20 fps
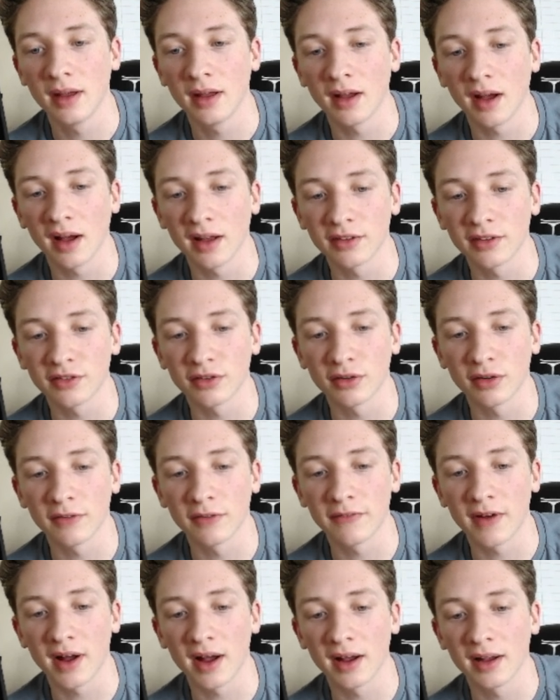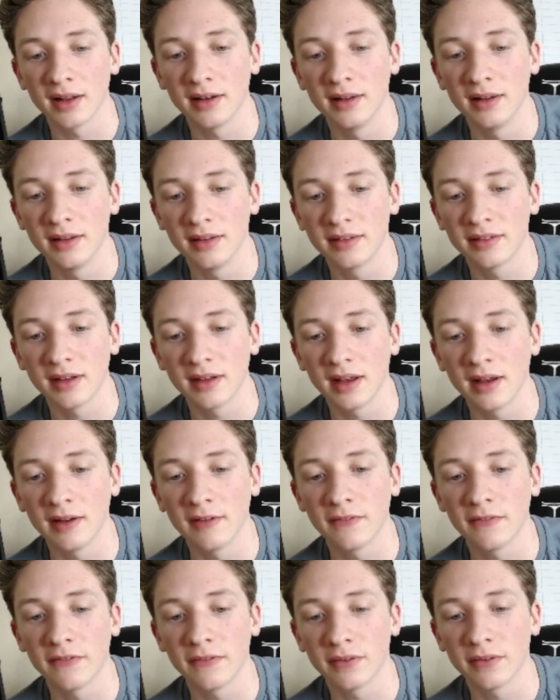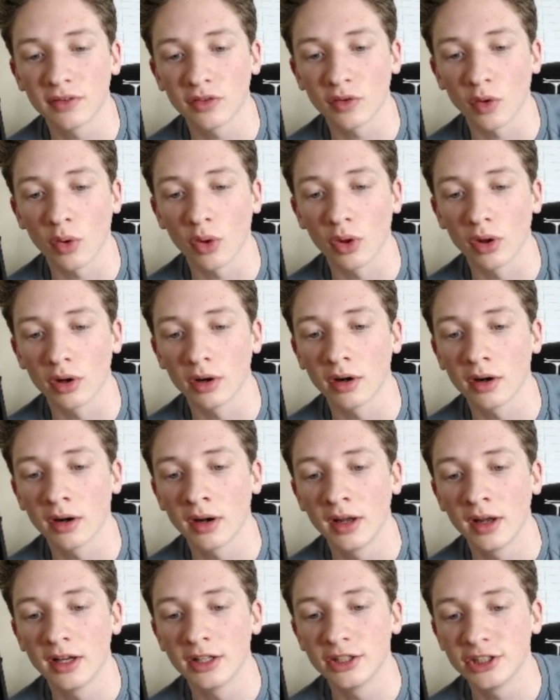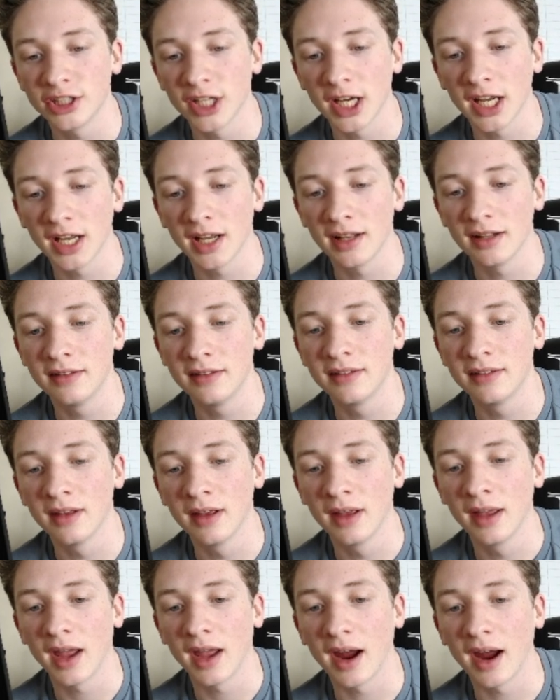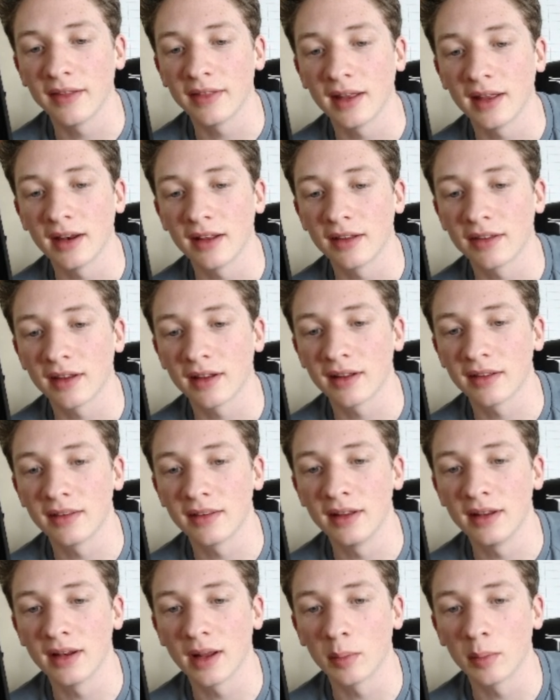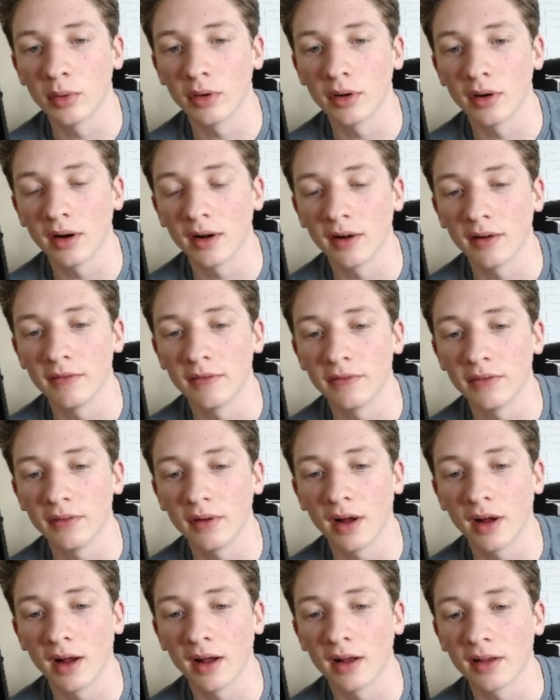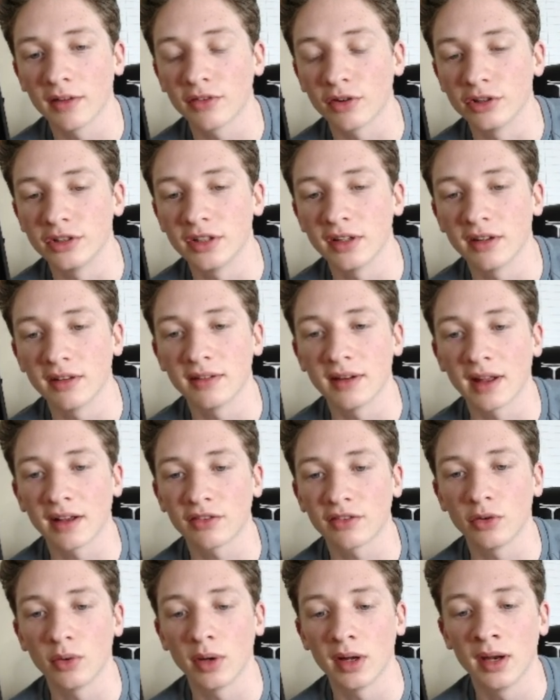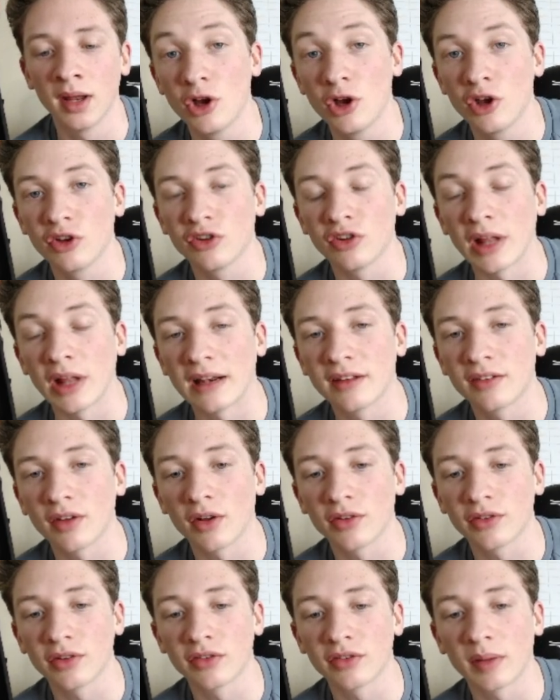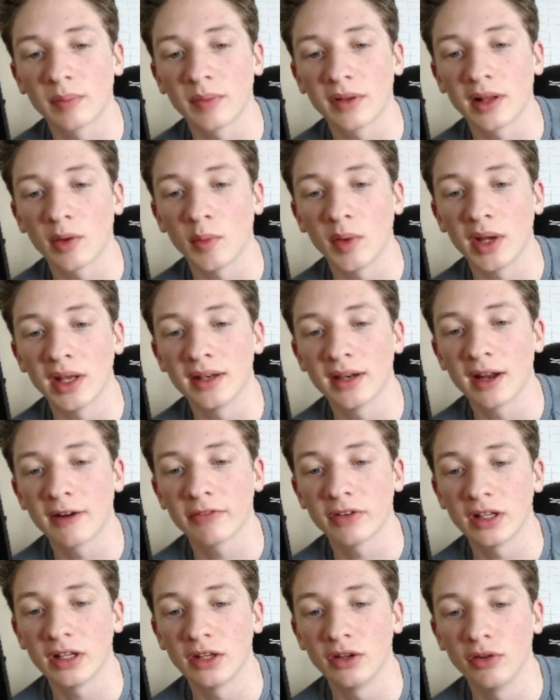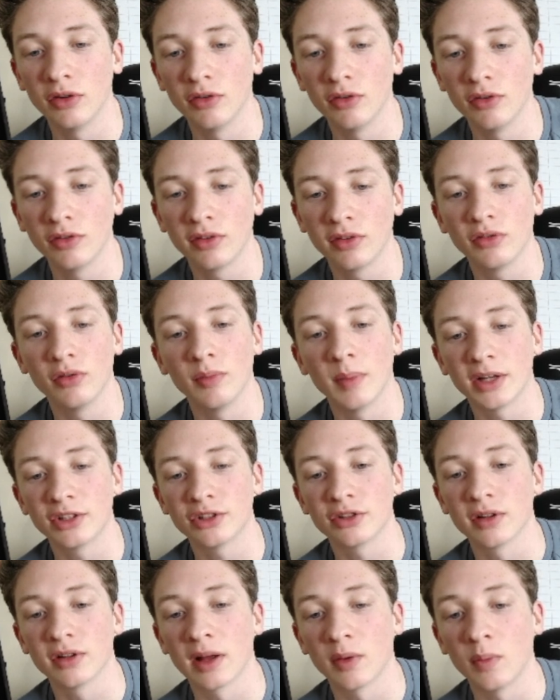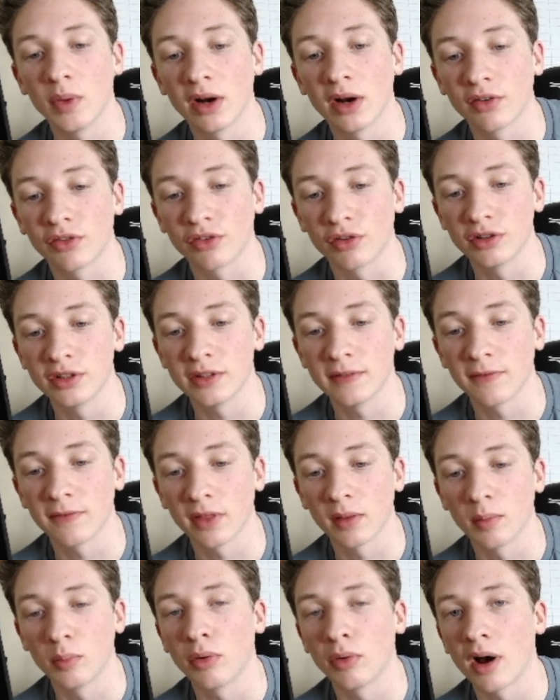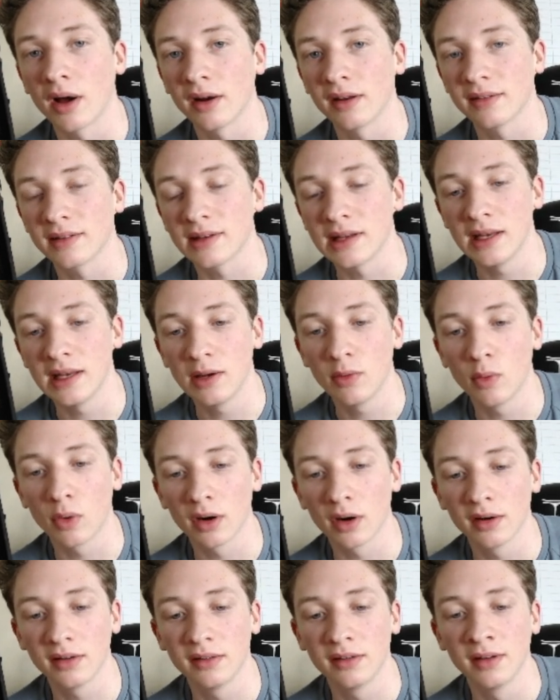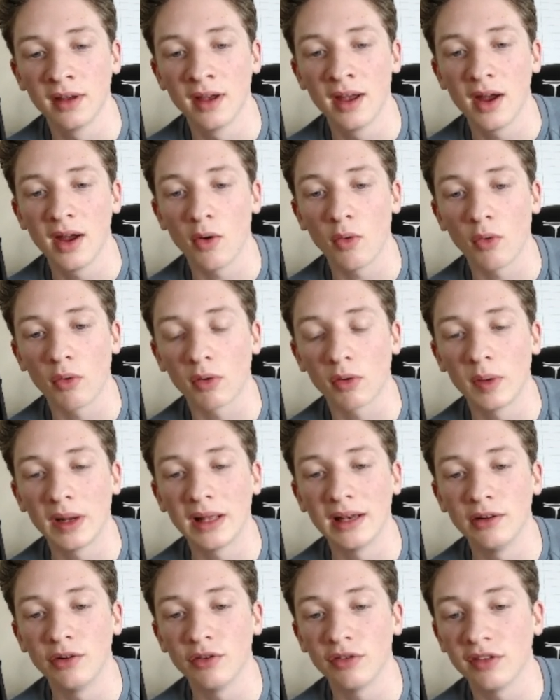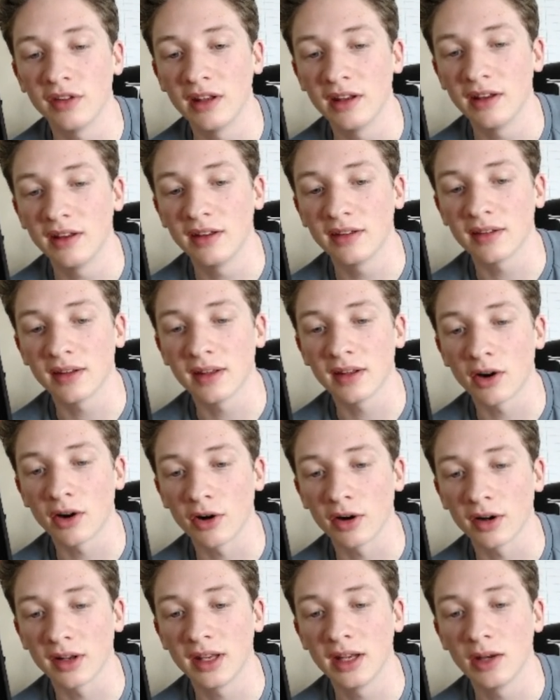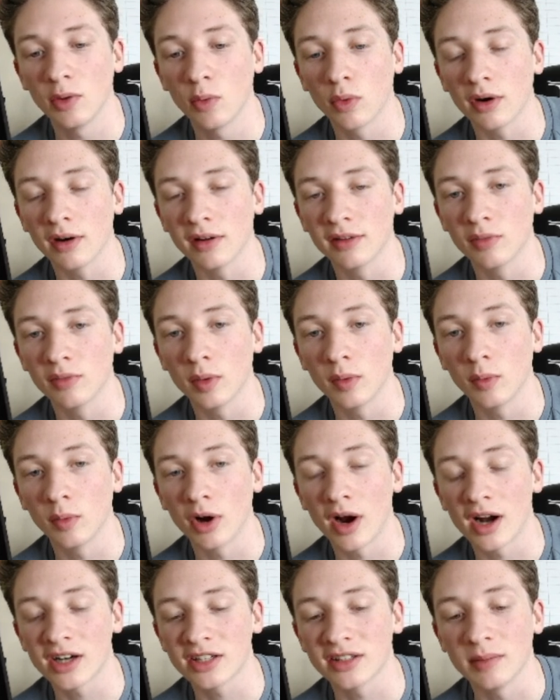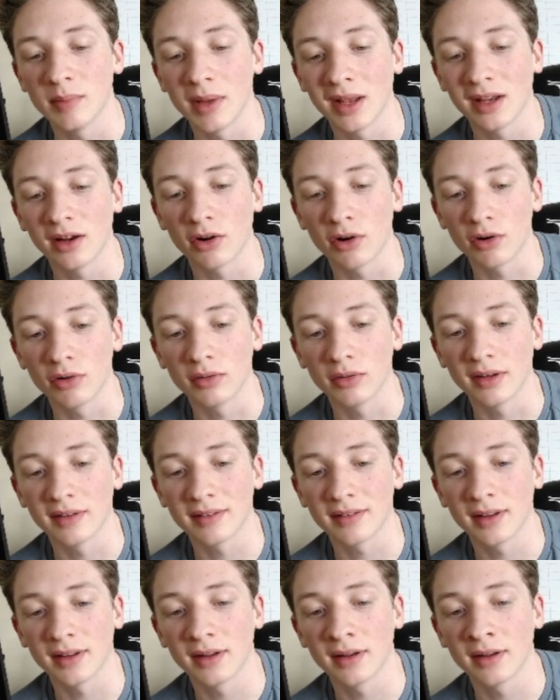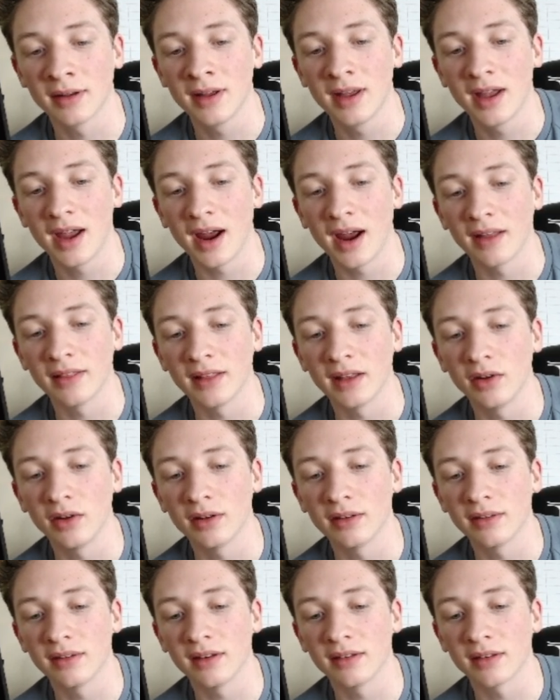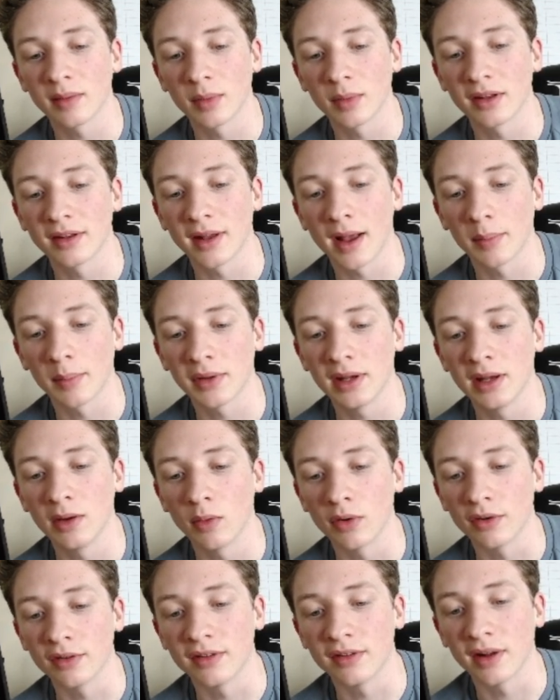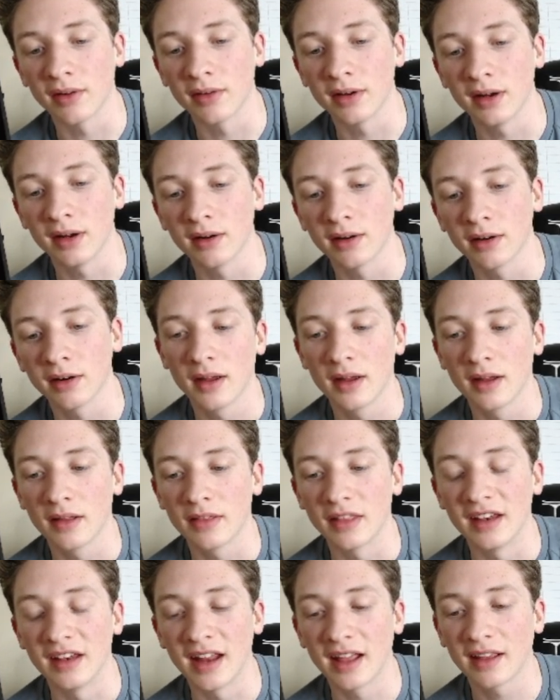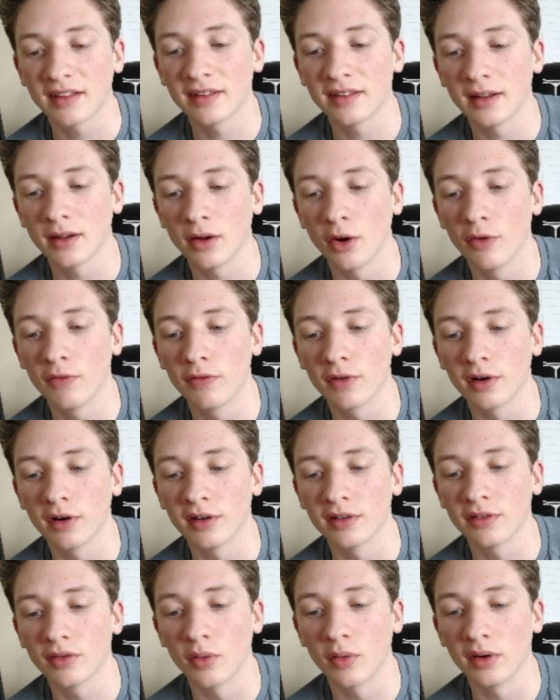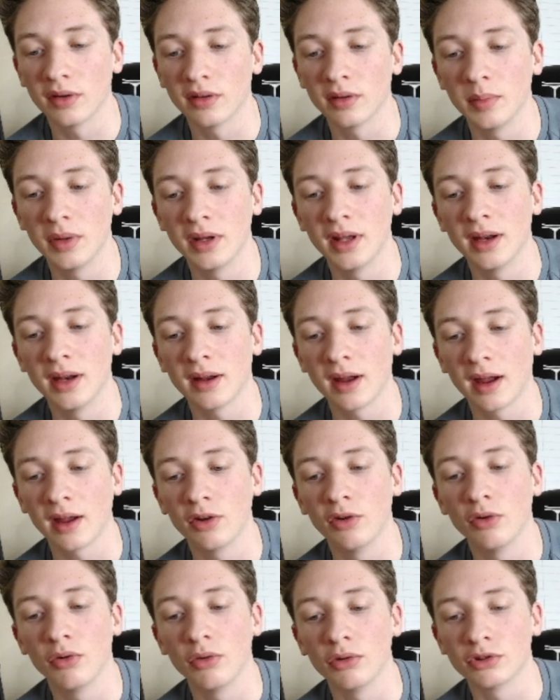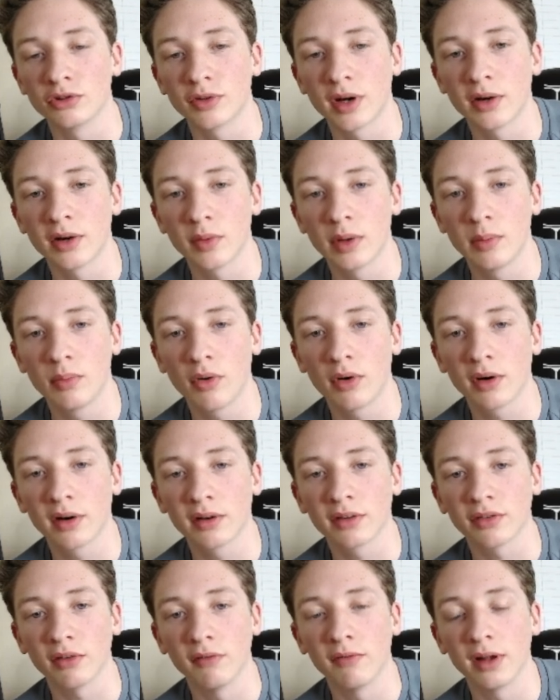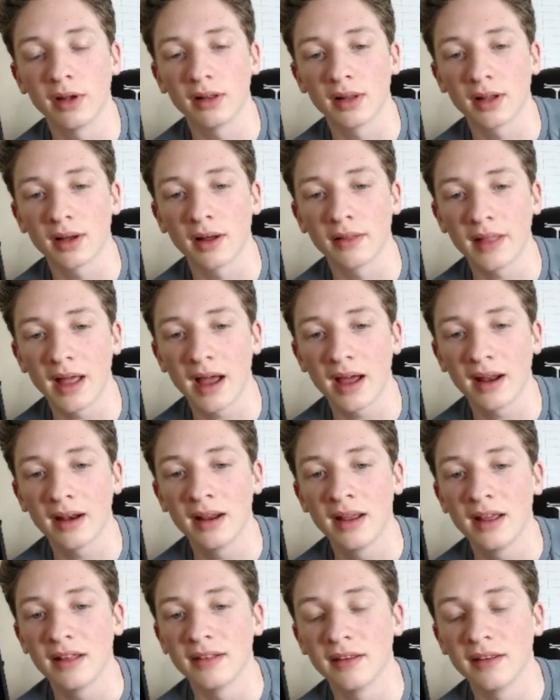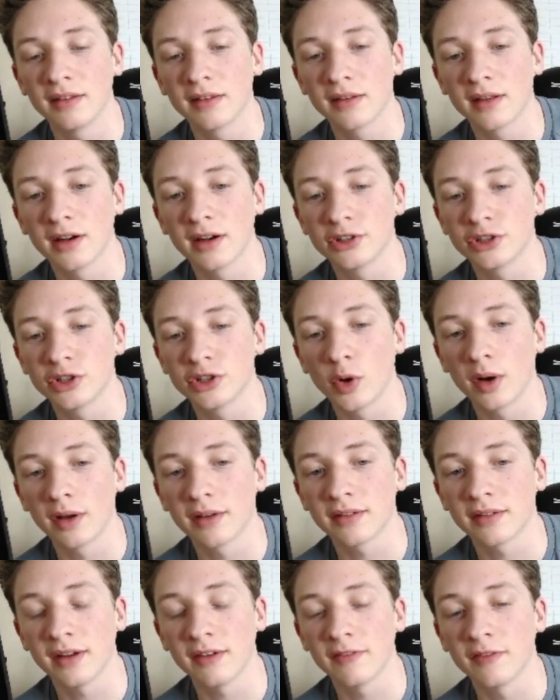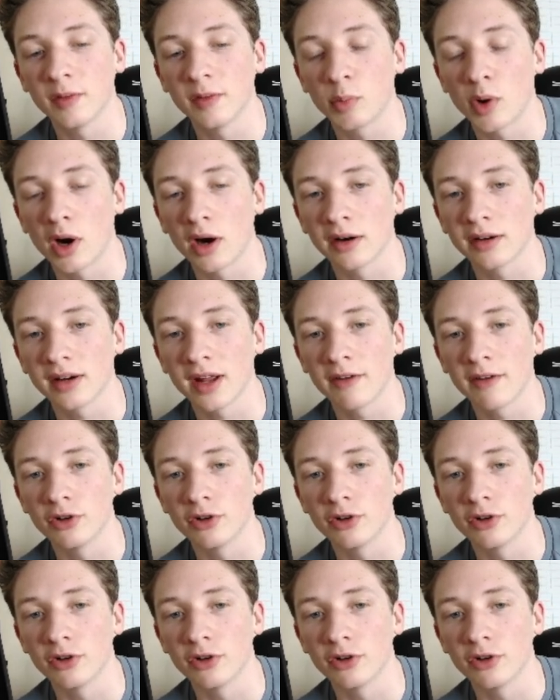certified, safe, solar, shades, and then it says the number of searches next to it. So that is also something that we can definitely use to make sure that we are searching for the broadest keywords, or we can use these in our keywords when we're actually making our own listing. And then you can see some of the top keywords down here. The next thing over is going to be getting a Google Trend report. So if we click on that, this is going to show us if the product ever